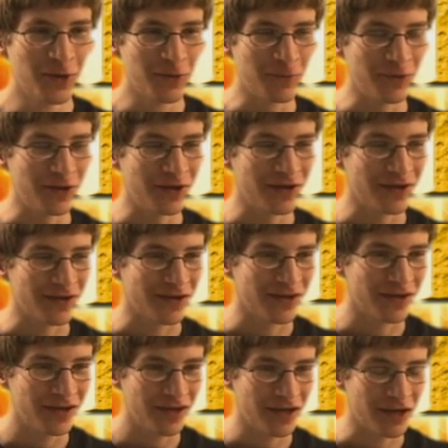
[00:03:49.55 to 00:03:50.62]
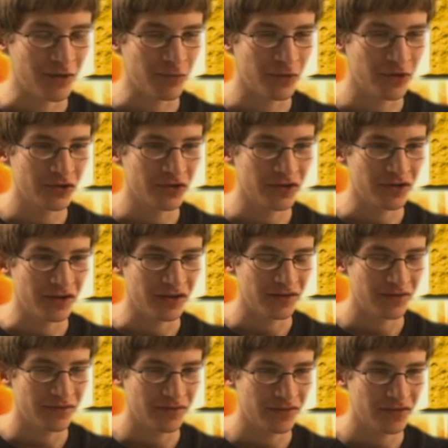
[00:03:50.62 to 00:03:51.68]
I had originally,
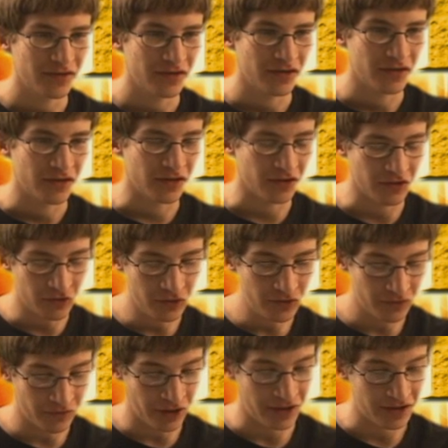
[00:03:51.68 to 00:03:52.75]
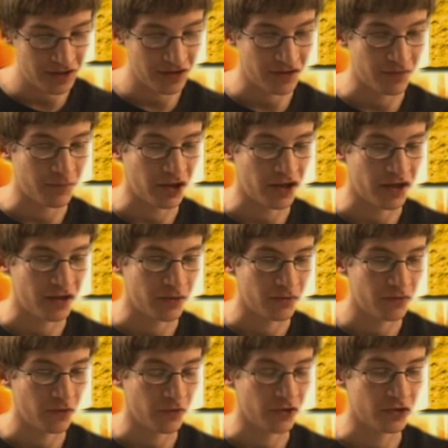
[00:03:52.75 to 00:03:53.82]
the whole idea behind it
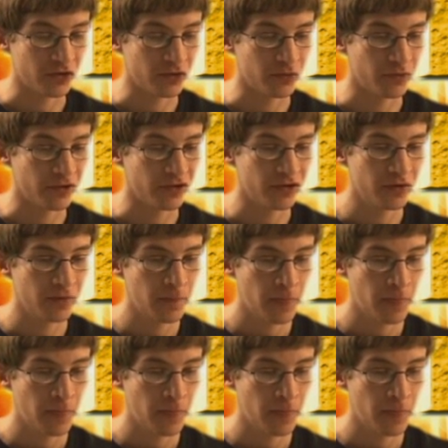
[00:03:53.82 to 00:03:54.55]
originally was